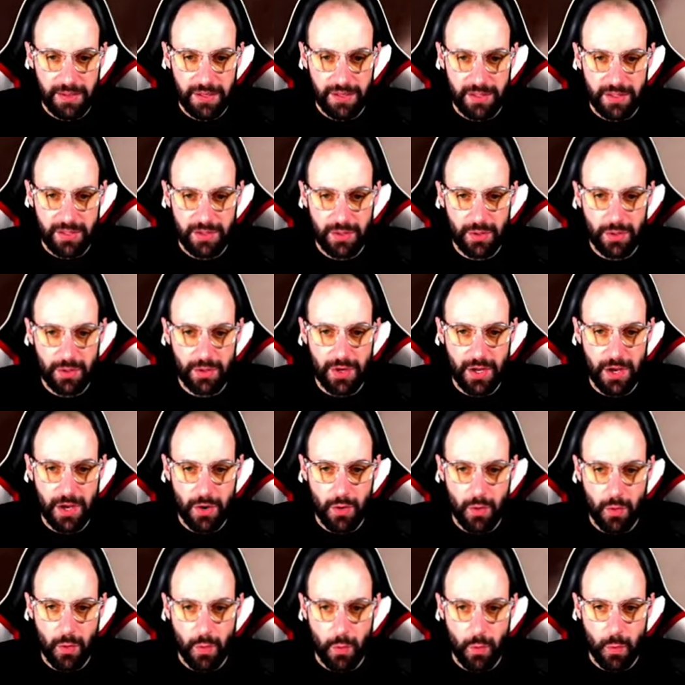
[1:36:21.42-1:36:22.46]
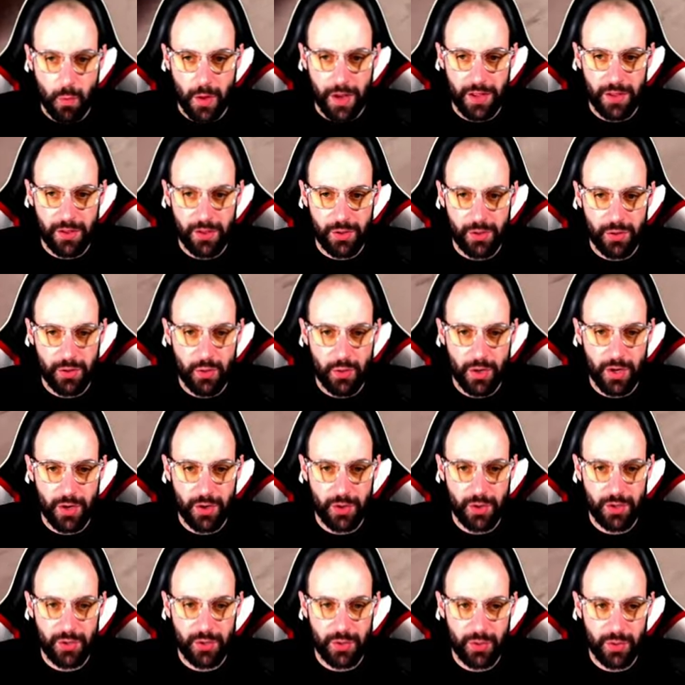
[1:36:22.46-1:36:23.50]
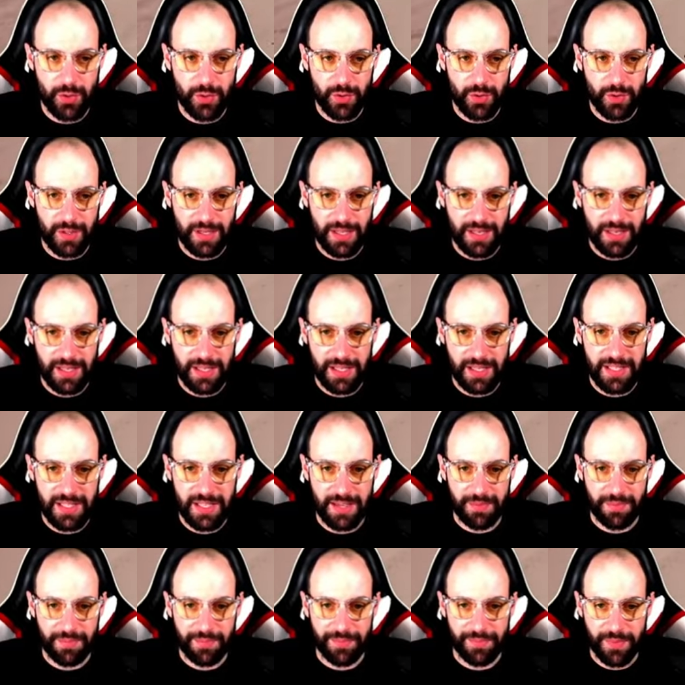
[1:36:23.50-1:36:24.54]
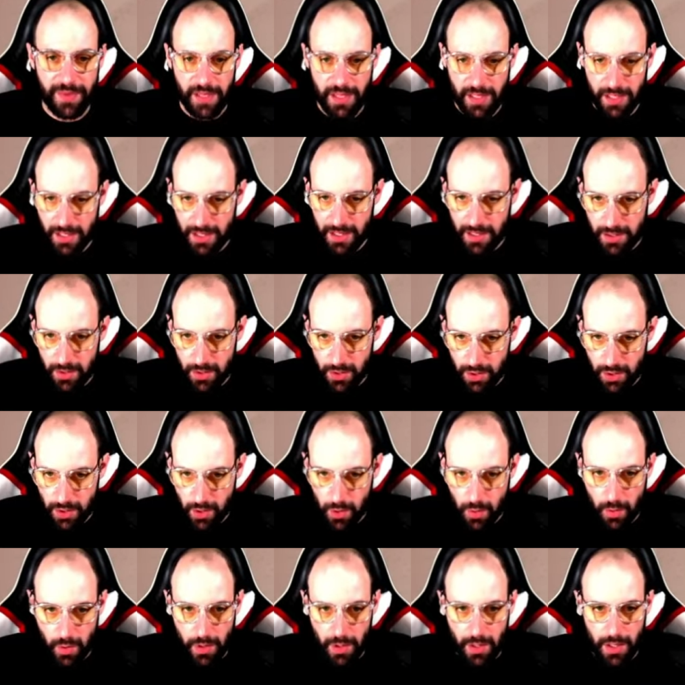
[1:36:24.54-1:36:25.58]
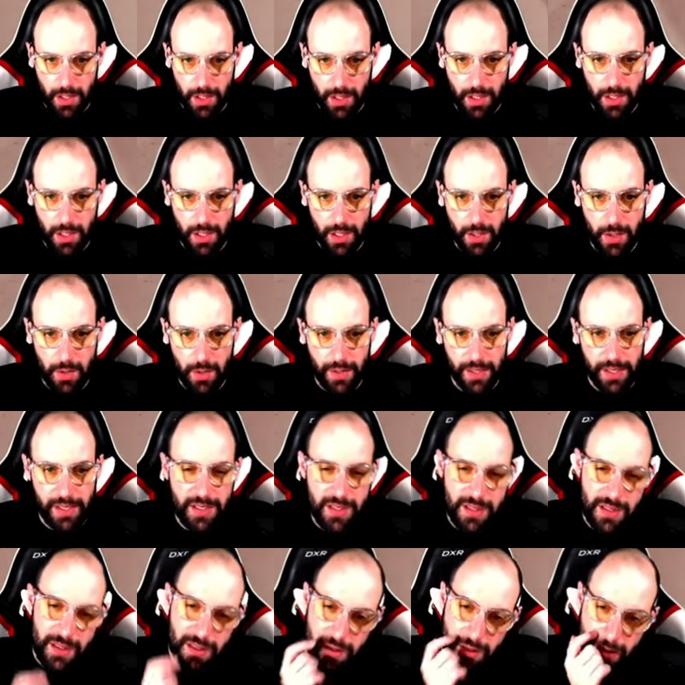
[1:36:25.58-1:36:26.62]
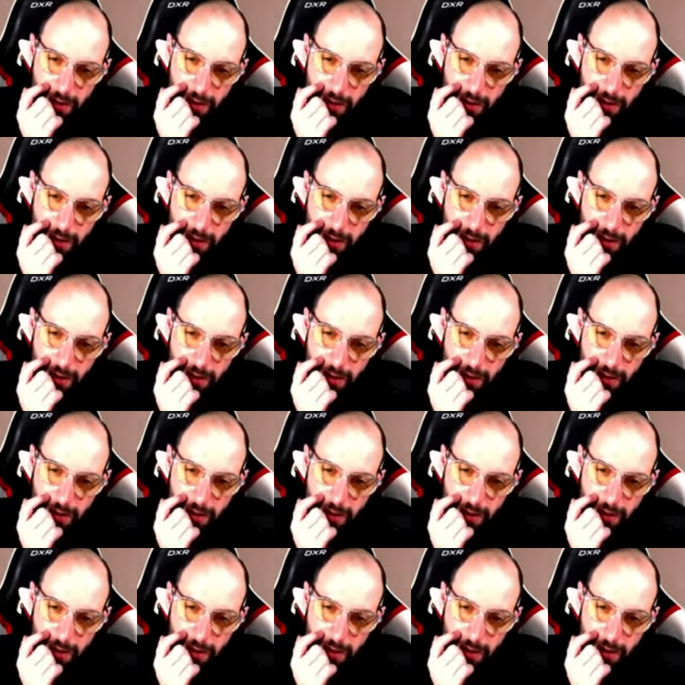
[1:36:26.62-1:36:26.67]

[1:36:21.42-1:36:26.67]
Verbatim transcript: Because you don't know when you are going to need them. So, oh, it's a,